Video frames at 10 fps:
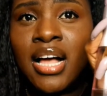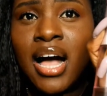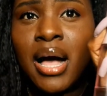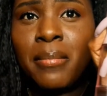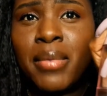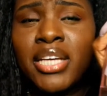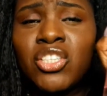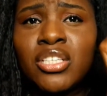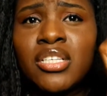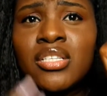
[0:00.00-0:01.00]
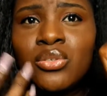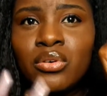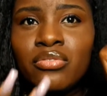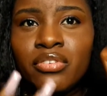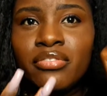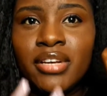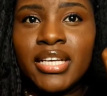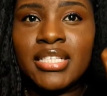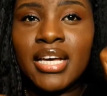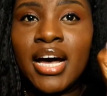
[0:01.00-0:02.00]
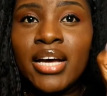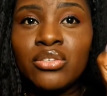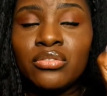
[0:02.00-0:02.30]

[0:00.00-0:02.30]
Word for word: Um, it just sort of reflects the kind